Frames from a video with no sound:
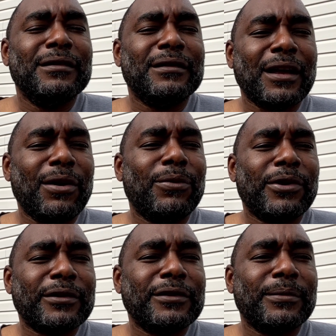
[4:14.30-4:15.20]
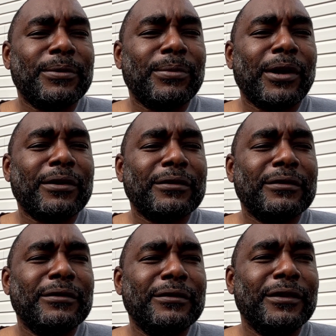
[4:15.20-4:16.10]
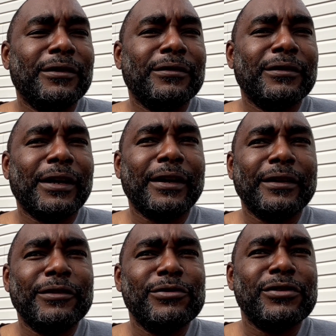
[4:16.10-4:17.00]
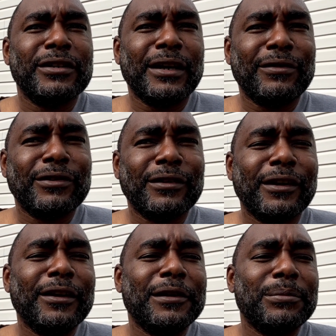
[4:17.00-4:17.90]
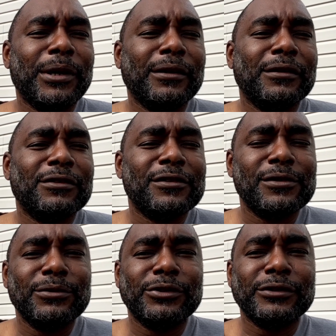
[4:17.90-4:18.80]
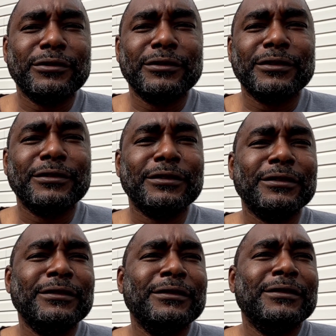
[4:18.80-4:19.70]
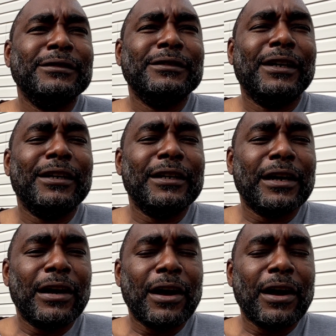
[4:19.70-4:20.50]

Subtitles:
that worked up about. I usually have to think about the solutions and the